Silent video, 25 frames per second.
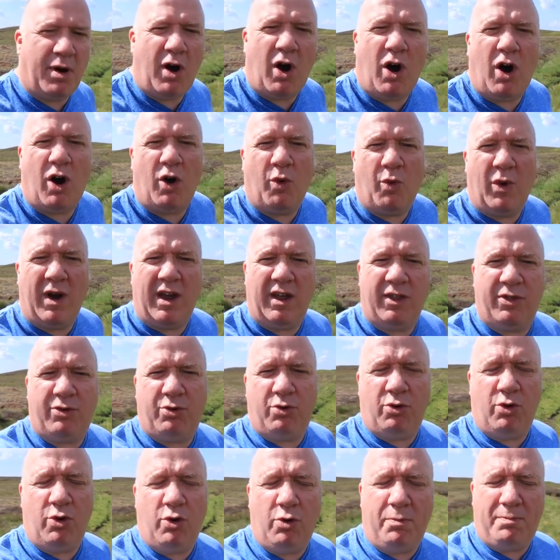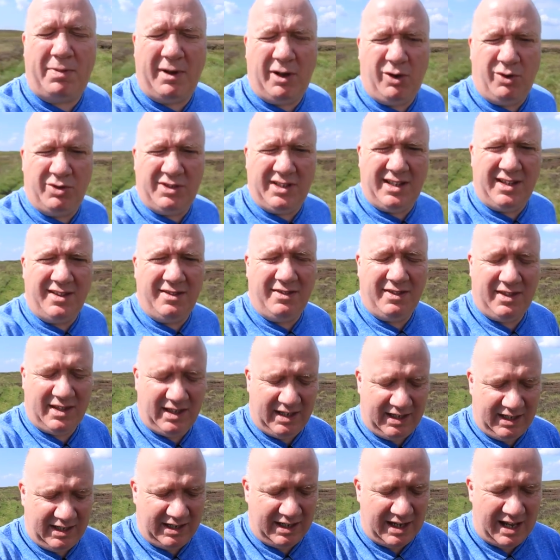part way through building
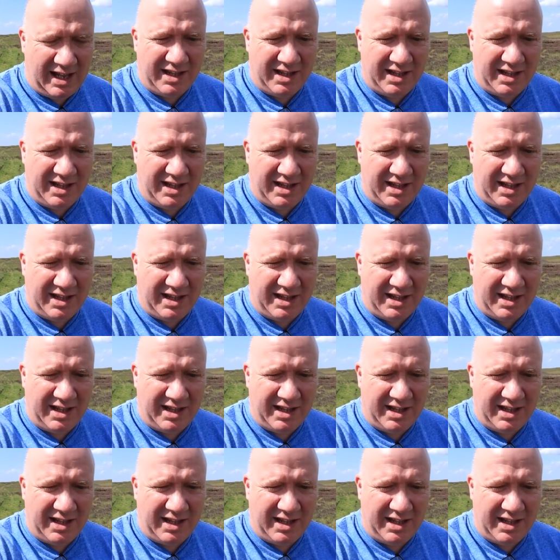the